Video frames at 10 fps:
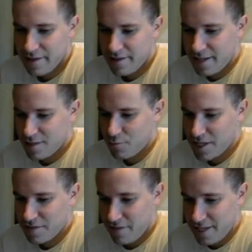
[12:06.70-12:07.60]
this
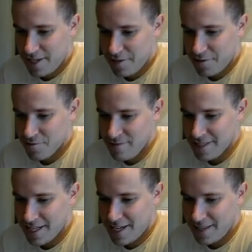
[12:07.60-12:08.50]
week's video.
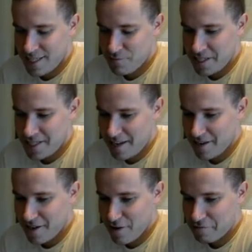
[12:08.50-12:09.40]
Uh, this is my
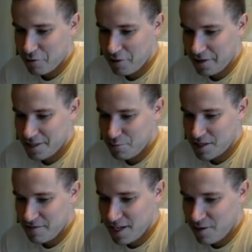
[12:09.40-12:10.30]
second go at recording this
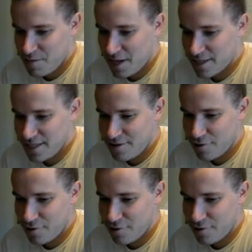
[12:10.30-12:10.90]
week's video because in an